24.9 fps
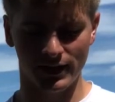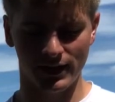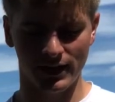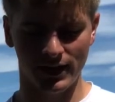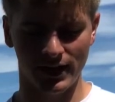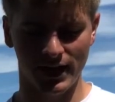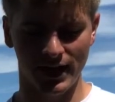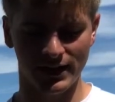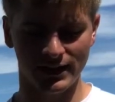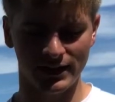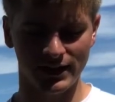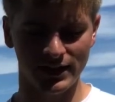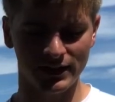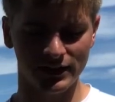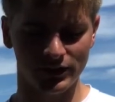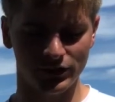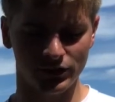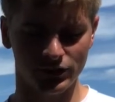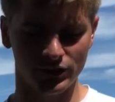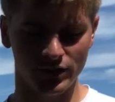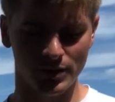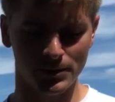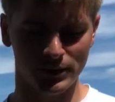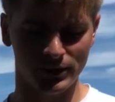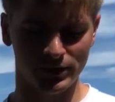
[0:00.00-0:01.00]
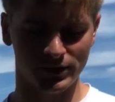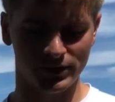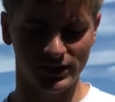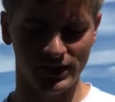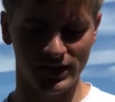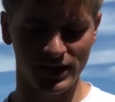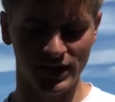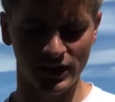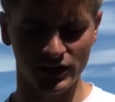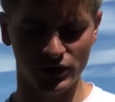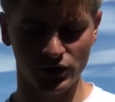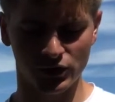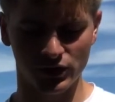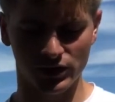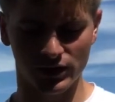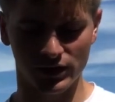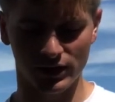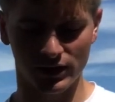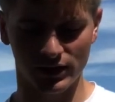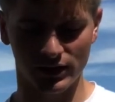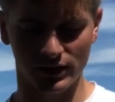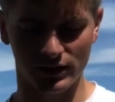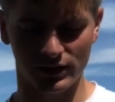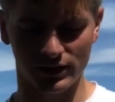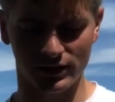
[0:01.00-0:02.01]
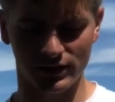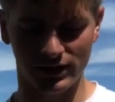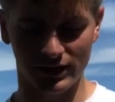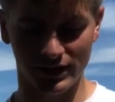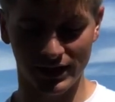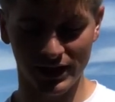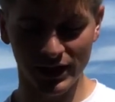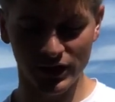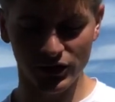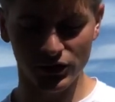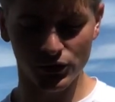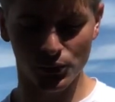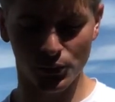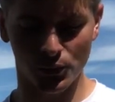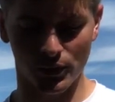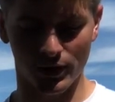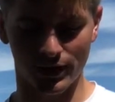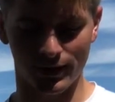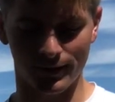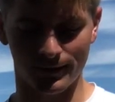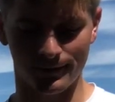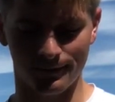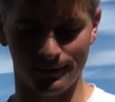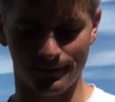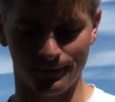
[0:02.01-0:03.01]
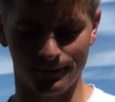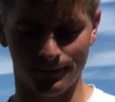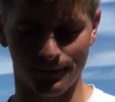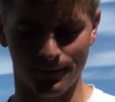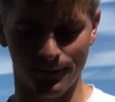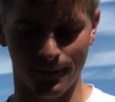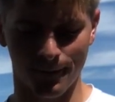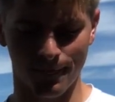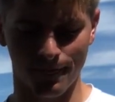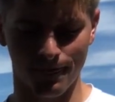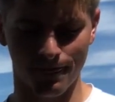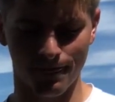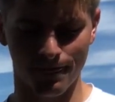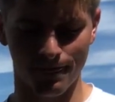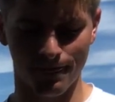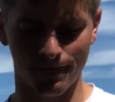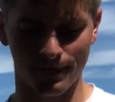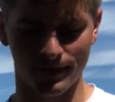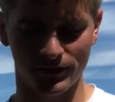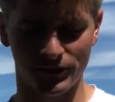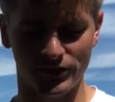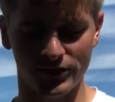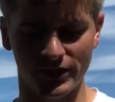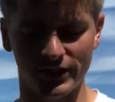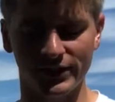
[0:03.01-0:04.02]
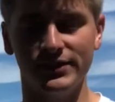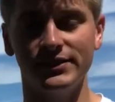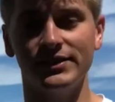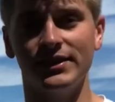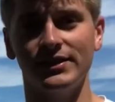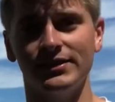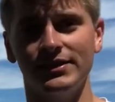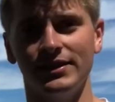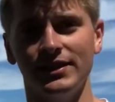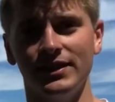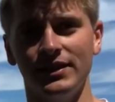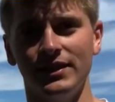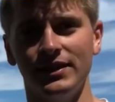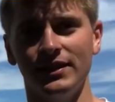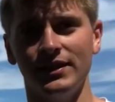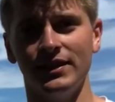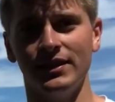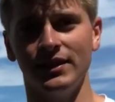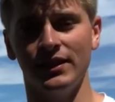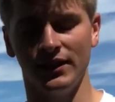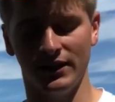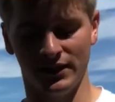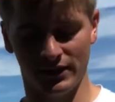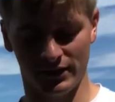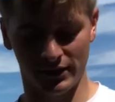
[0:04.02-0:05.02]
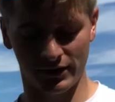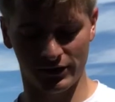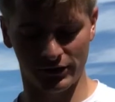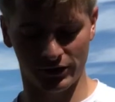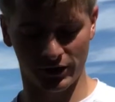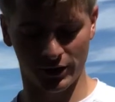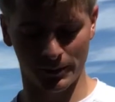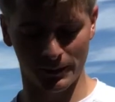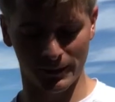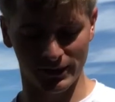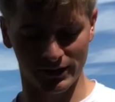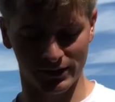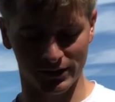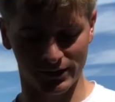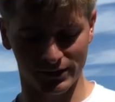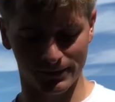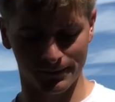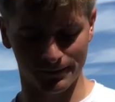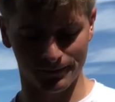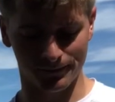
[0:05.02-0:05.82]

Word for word: and he distributes each to each one, just as he determines.